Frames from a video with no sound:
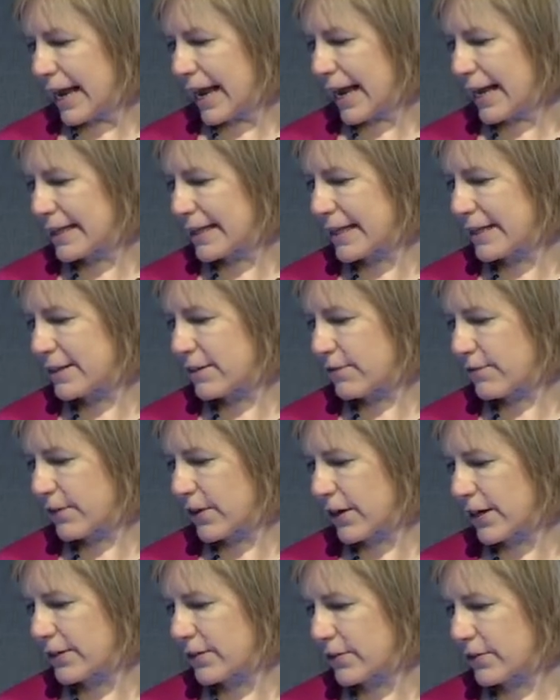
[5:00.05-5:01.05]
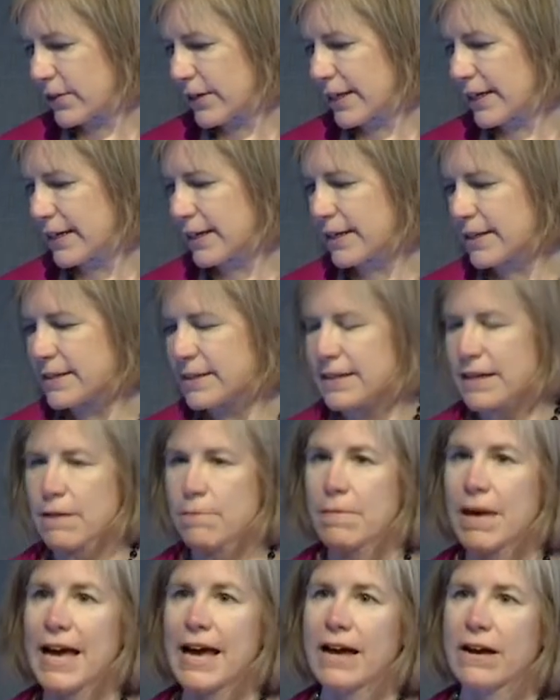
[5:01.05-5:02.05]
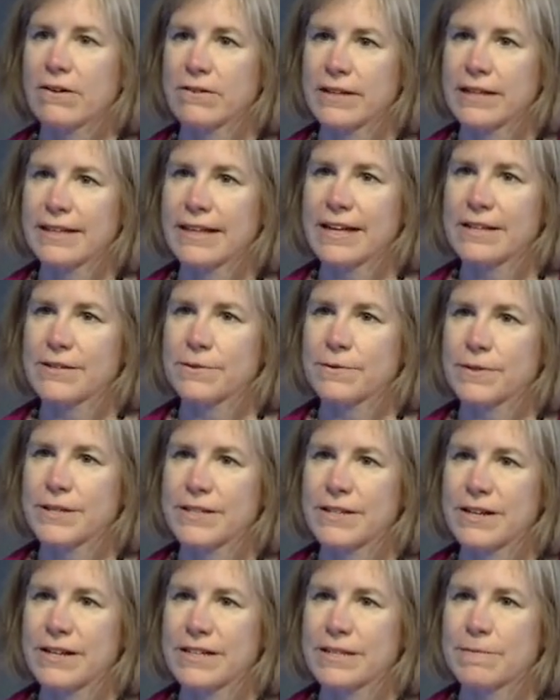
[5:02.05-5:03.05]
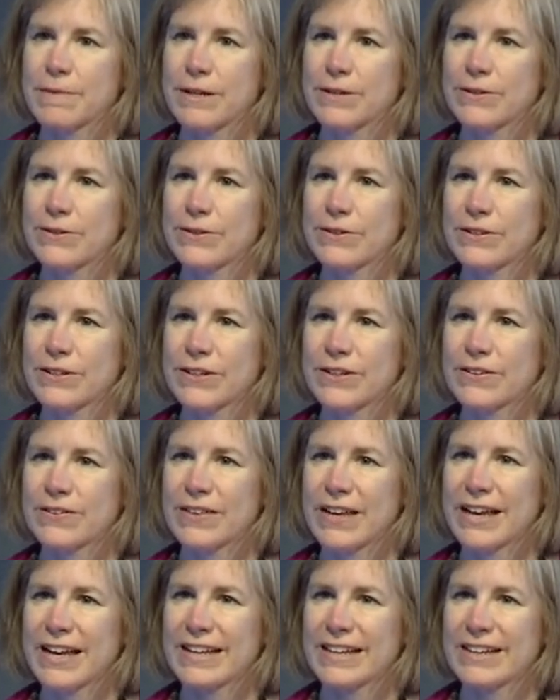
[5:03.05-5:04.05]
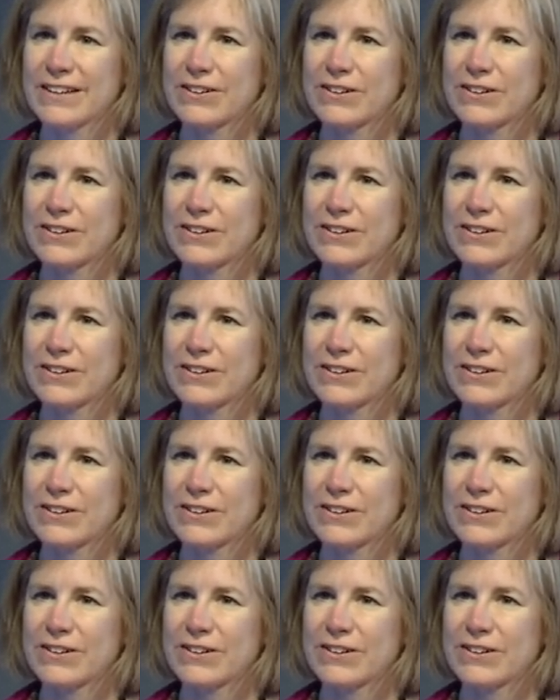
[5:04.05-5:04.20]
And then the final thing is the amount, and that's what we talked about earlier, that in